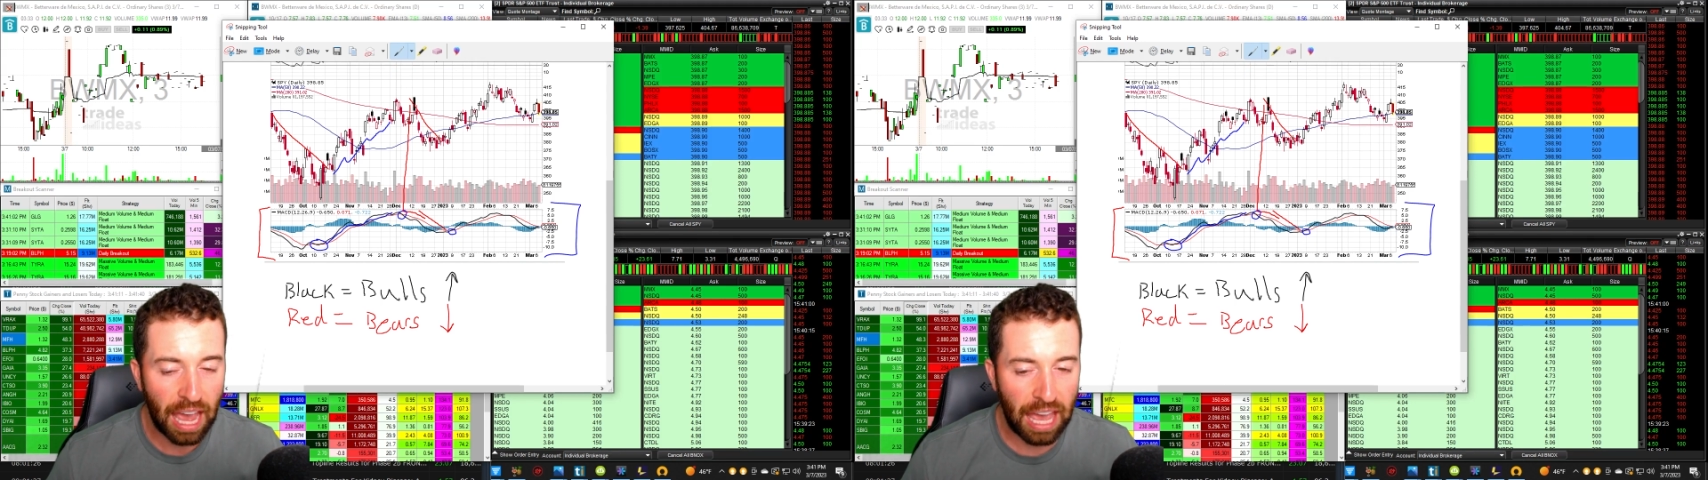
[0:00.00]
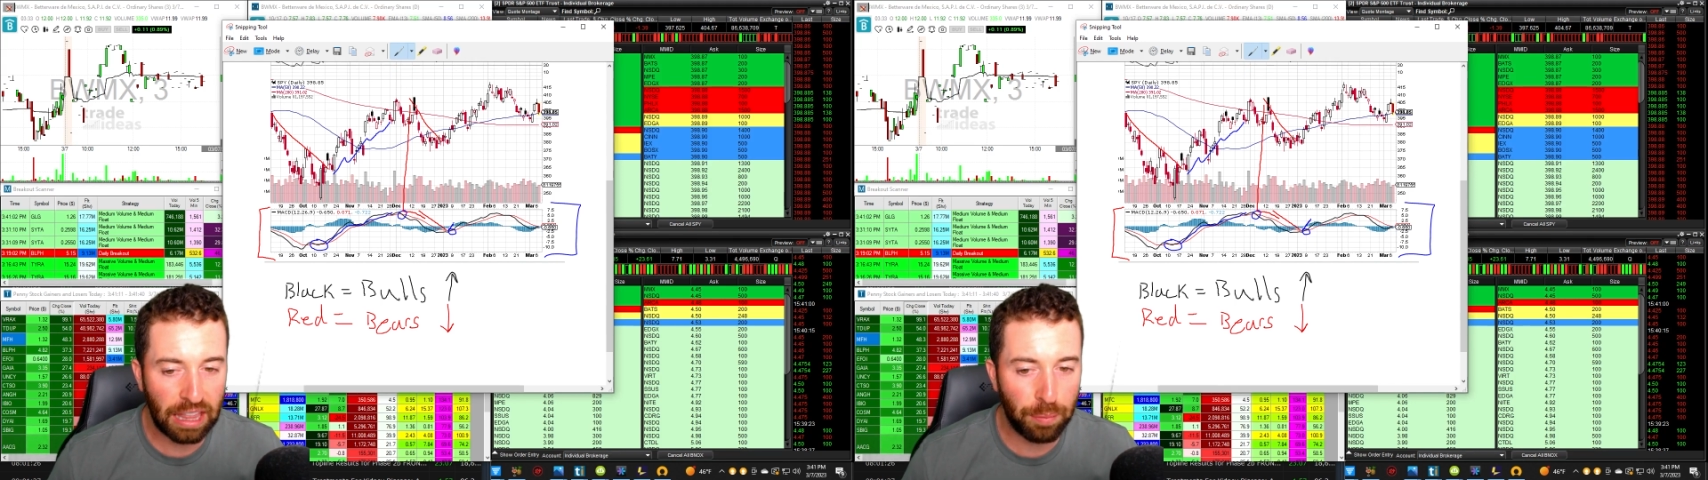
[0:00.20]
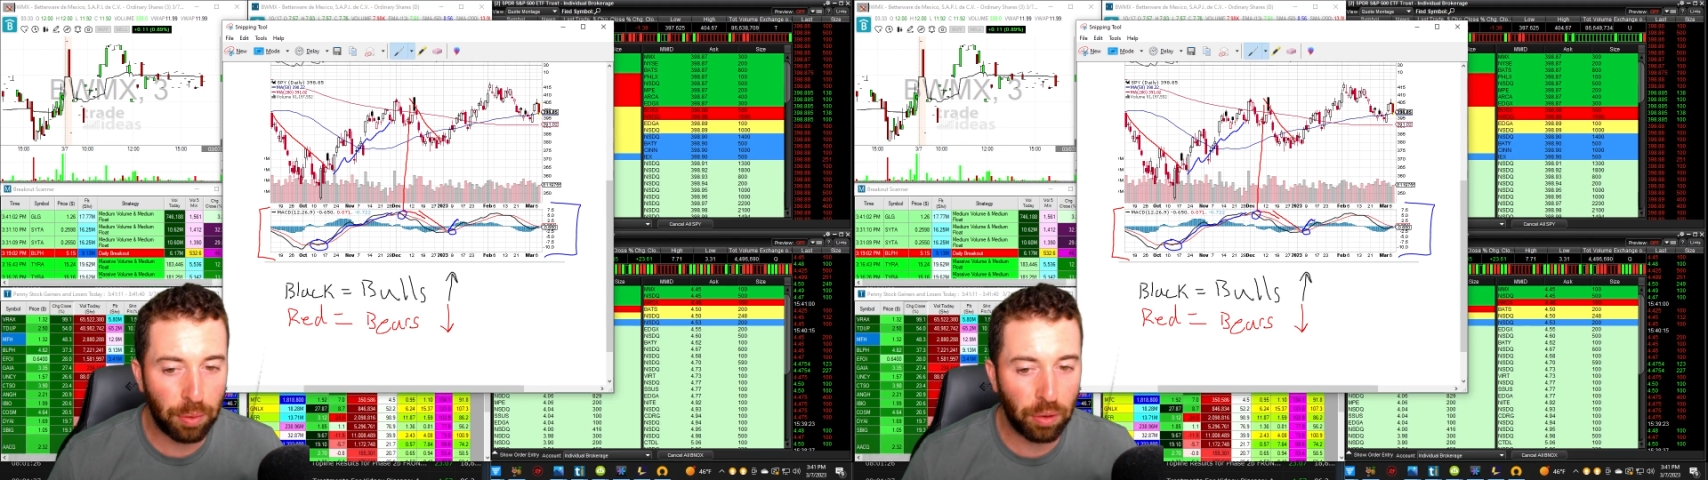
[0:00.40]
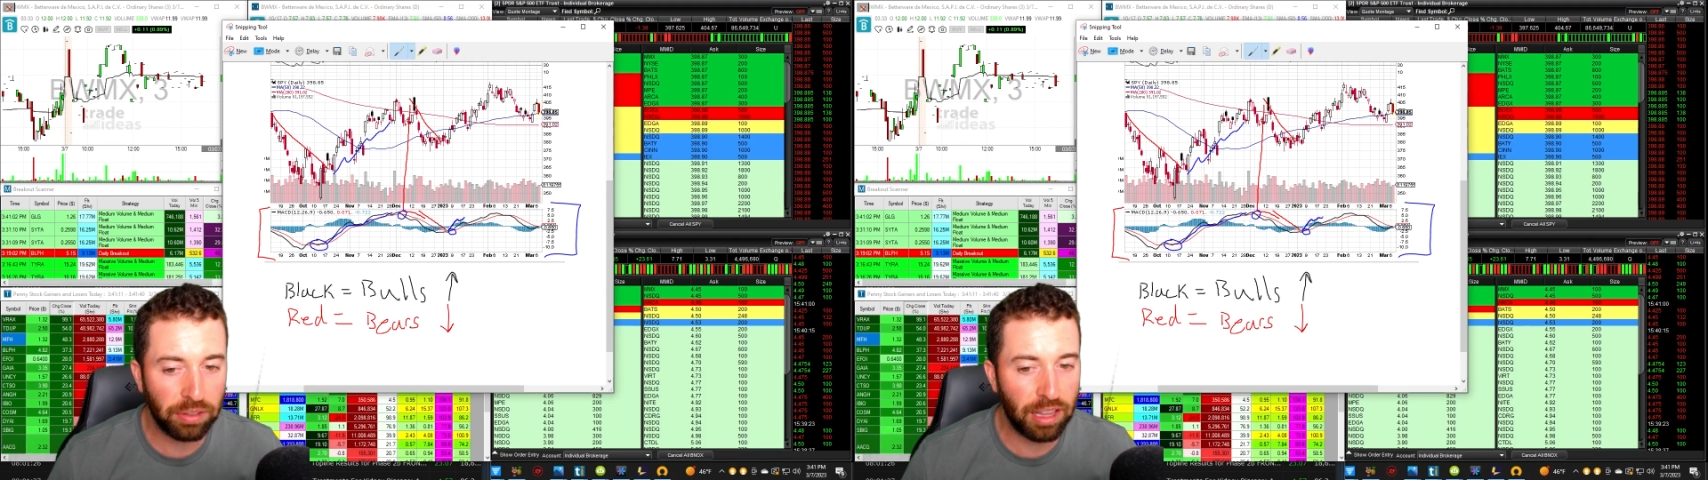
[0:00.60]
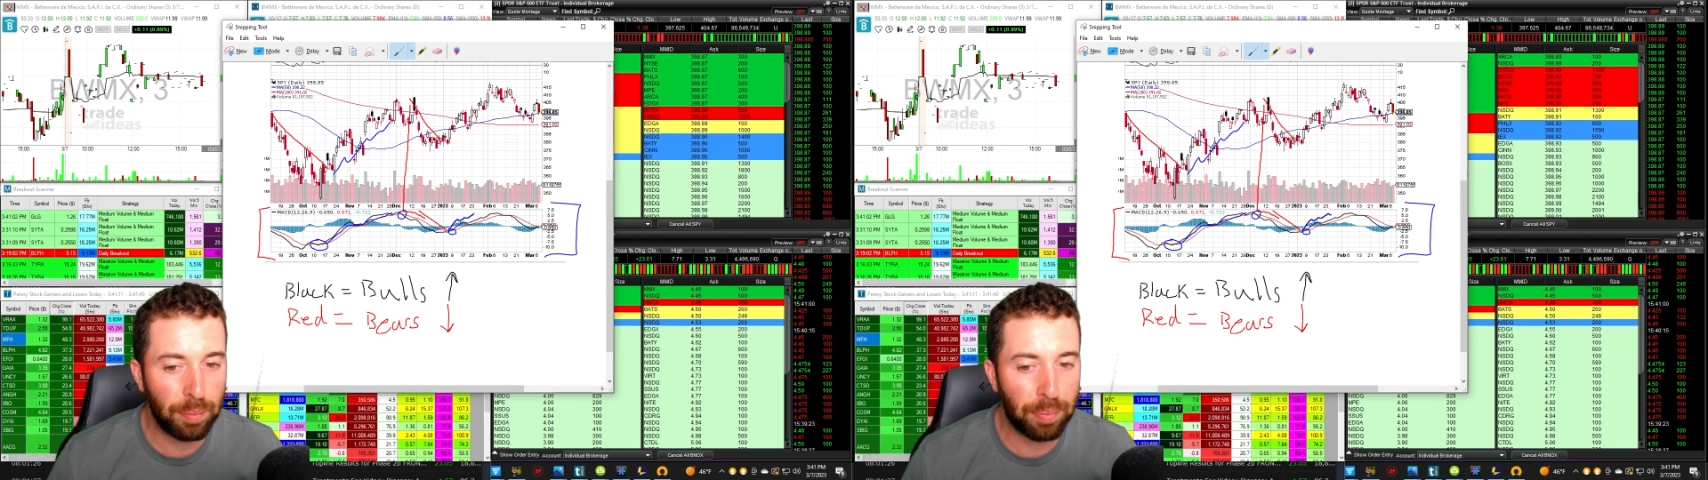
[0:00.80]
and the
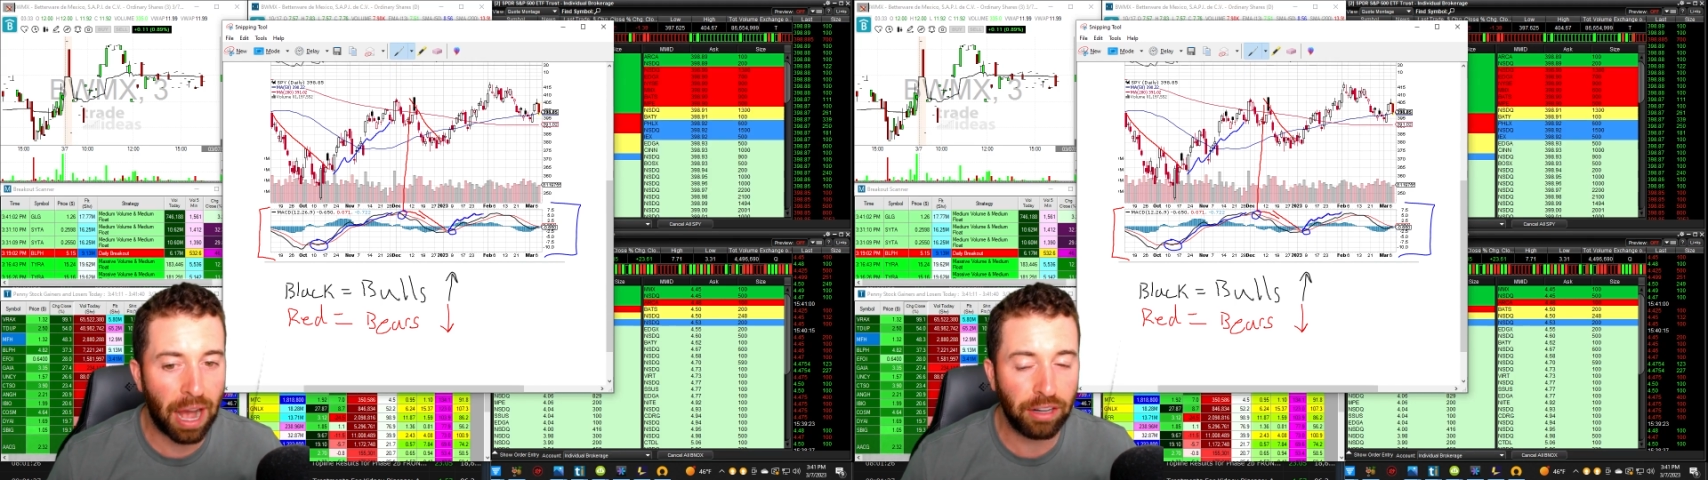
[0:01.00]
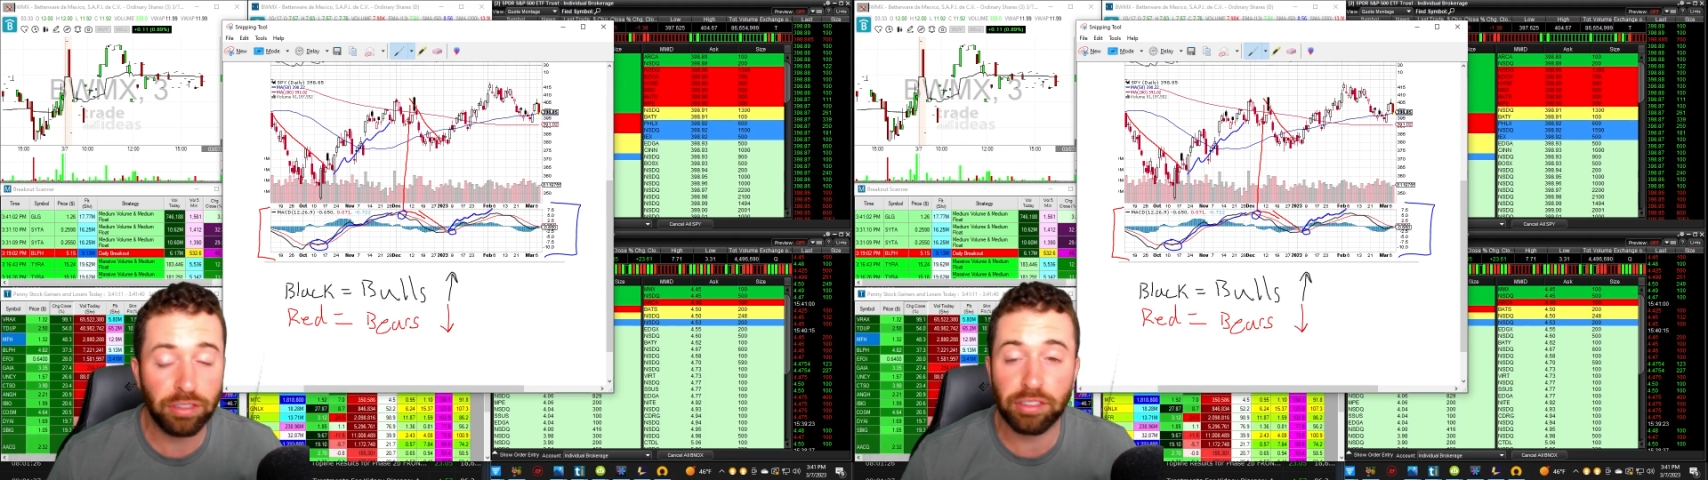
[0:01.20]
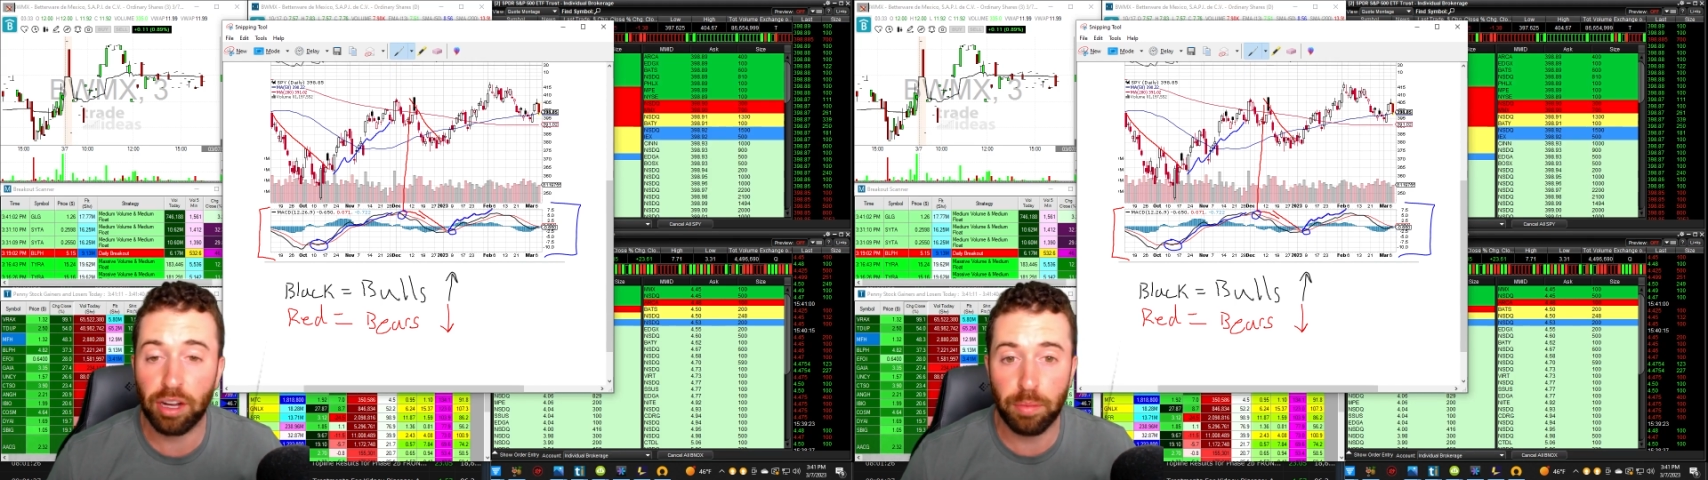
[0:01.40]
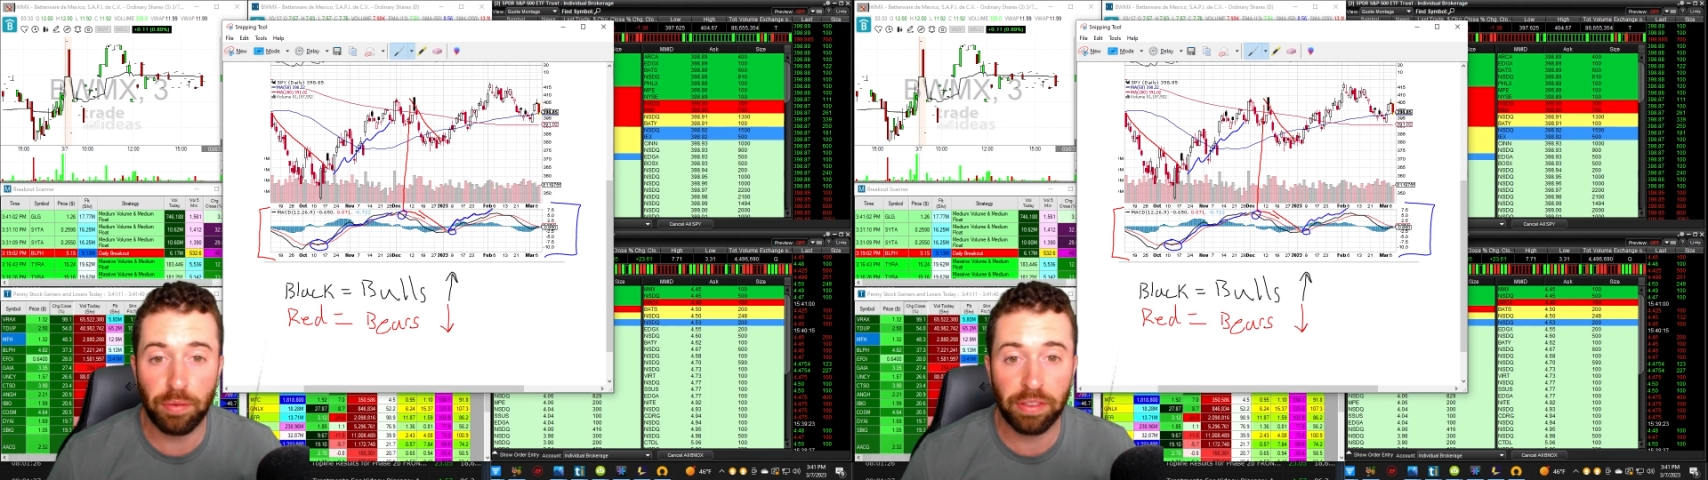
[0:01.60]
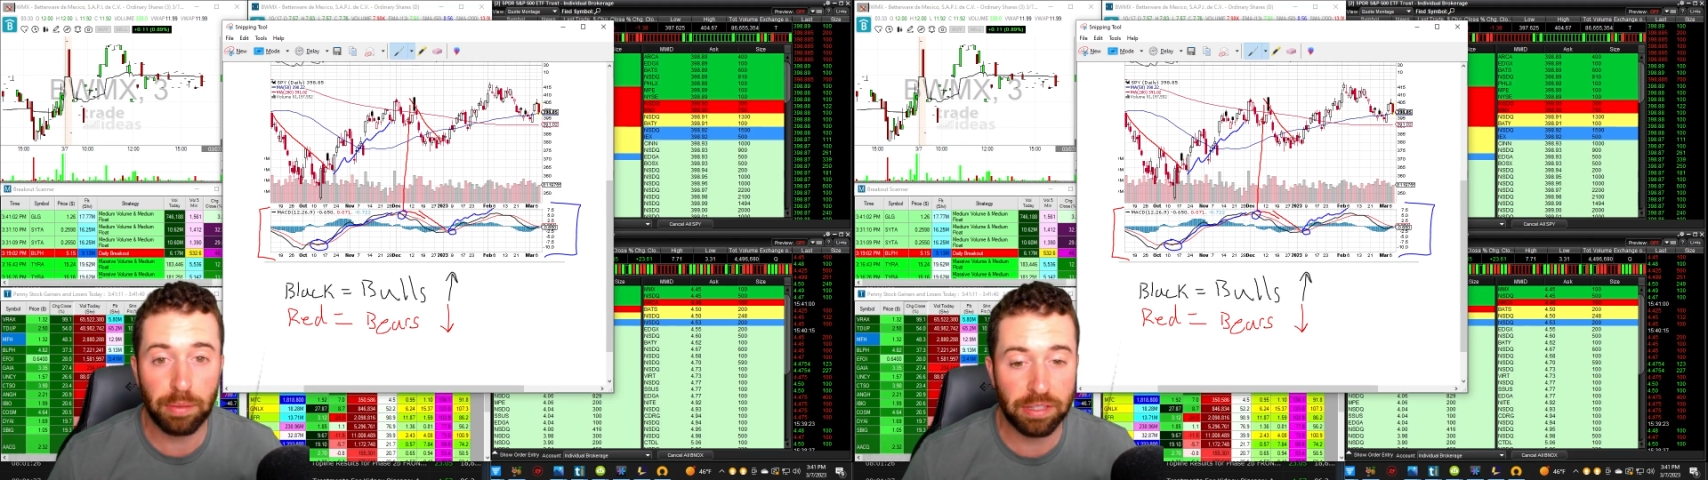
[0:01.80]
bulls and the buyers start
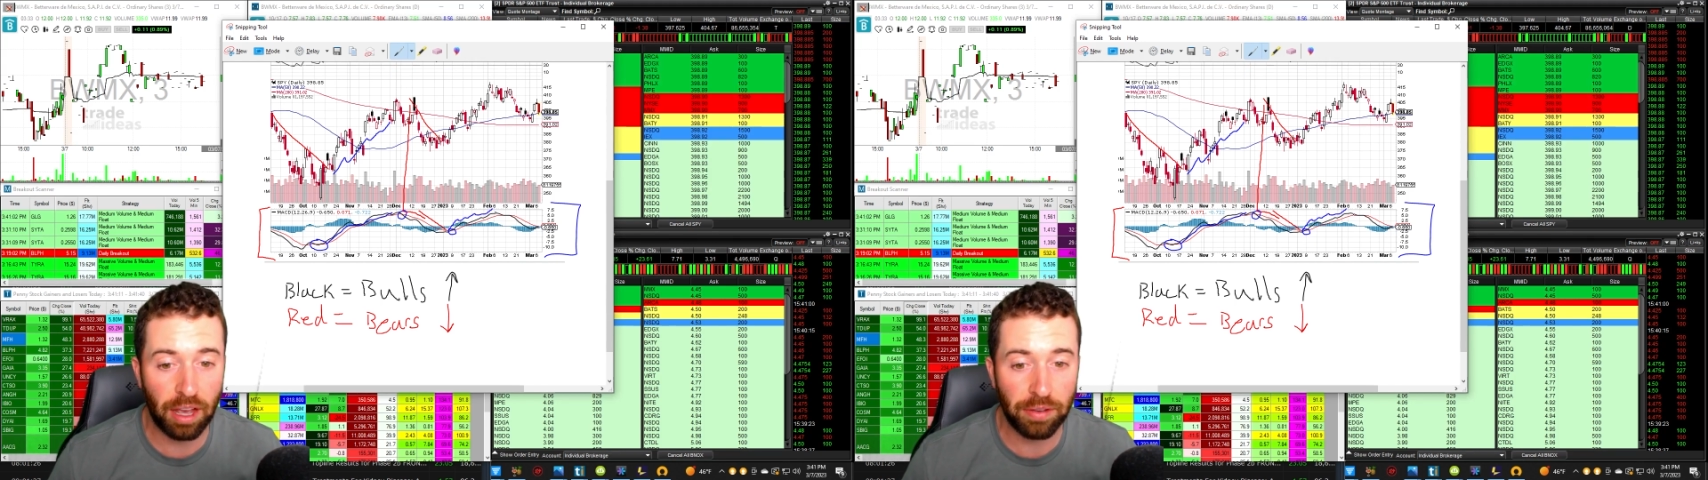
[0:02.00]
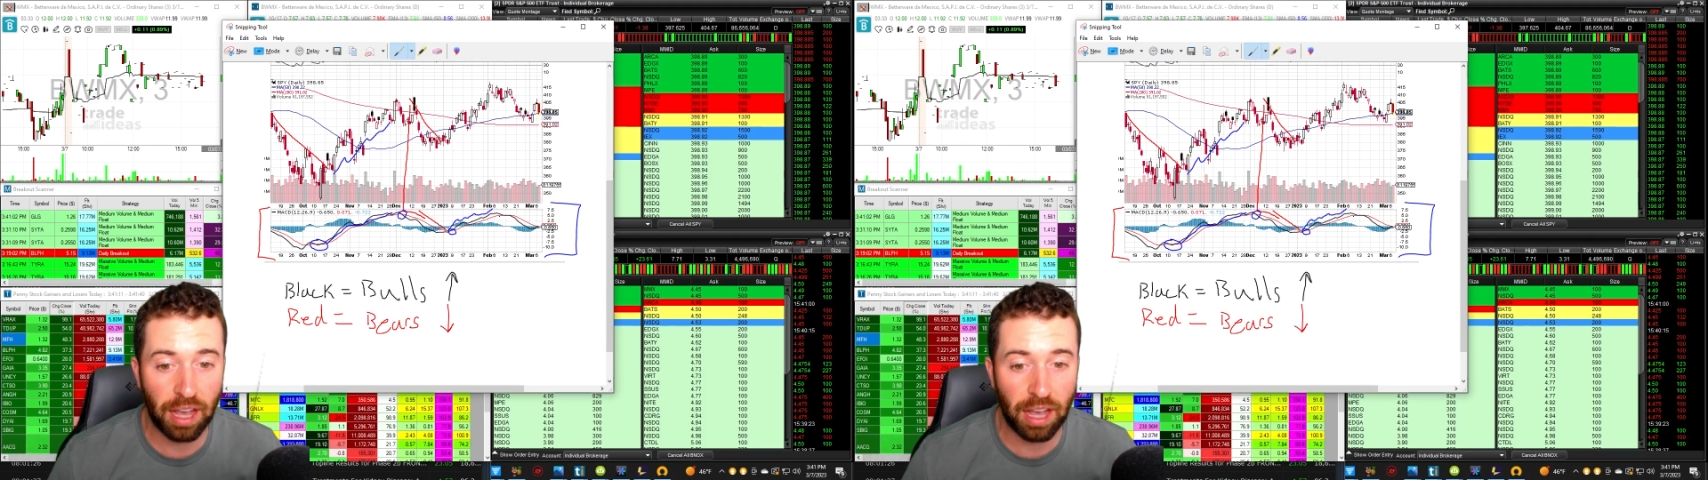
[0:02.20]
moving themselves